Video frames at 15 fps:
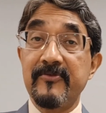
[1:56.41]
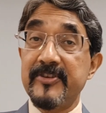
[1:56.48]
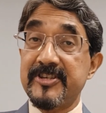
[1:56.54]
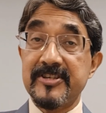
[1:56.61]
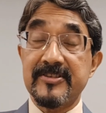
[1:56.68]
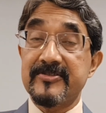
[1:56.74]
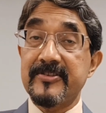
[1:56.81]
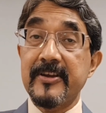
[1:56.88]
which
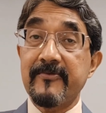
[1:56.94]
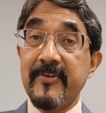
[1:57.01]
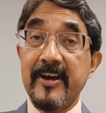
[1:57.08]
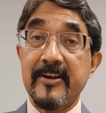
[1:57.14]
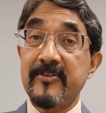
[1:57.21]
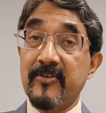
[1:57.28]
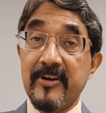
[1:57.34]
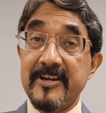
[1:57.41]
is
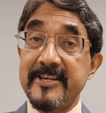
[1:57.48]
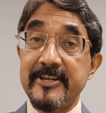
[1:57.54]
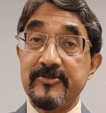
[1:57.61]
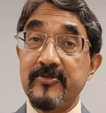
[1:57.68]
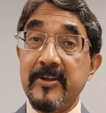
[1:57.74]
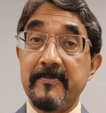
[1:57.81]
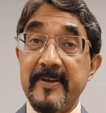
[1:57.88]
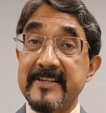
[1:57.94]
required on a
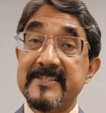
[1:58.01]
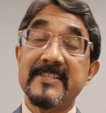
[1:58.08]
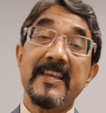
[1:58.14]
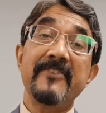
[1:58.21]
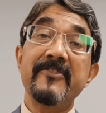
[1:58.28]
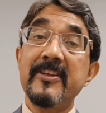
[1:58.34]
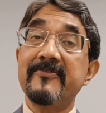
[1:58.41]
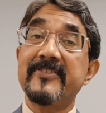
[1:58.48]
day-to-day basis,
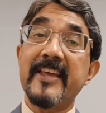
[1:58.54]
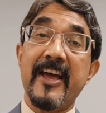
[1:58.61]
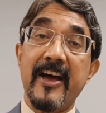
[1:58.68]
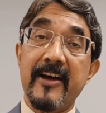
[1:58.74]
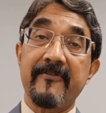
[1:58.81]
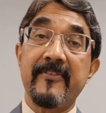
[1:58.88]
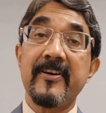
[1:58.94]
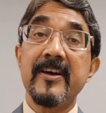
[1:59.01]
even if they
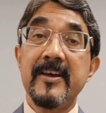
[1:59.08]
have